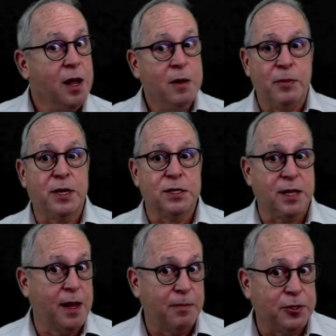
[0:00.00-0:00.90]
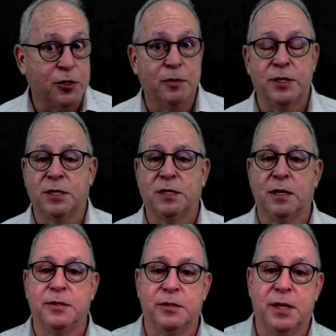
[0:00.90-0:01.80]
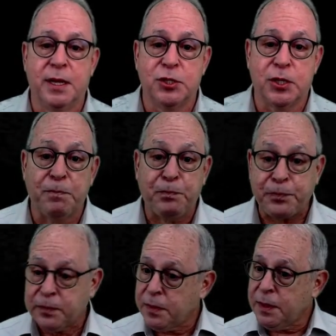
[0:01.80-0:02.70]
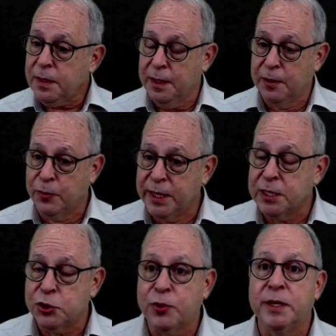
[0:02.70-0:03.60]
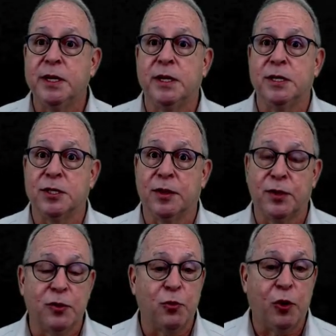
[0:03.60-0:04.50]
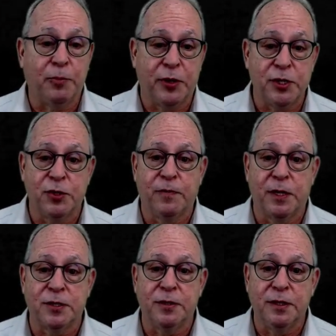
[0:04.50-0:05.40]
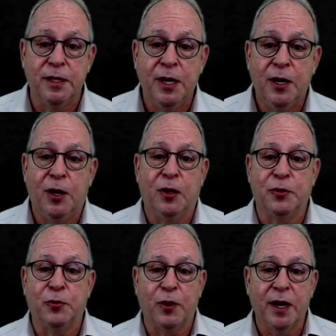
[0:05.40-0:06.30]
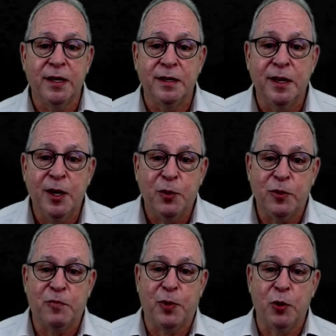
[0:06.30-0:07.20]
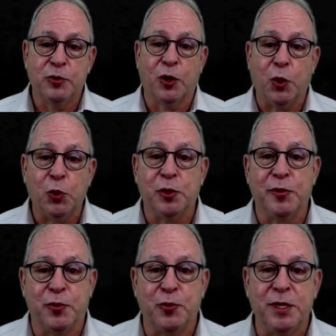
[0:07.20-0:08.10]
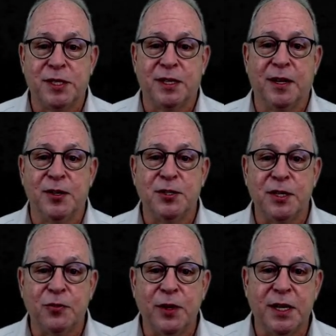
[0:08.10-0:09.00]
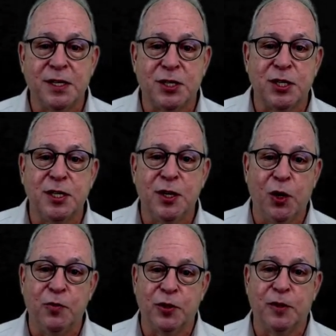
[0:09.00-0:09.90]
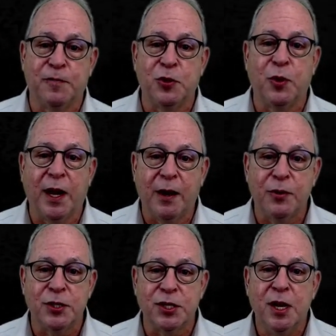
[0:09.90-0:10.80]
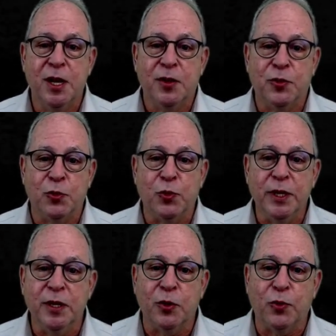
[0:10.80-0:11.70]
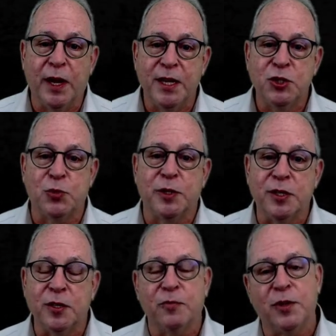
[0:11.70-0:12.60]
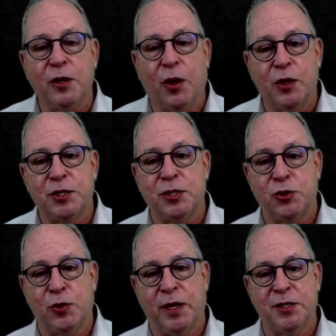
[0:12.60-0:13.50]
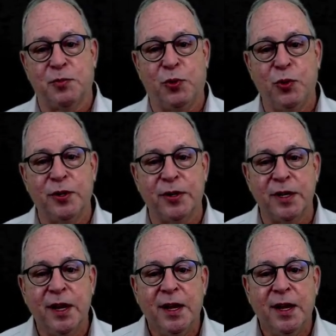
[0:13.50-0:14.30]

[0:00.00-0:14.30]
because the epidermis is under tension, and we can treat it as a thin wall pressure vessel. On the right, we've poked a hole in 3 cells, and we can see over a few hours the rearrangement of the auxin transporter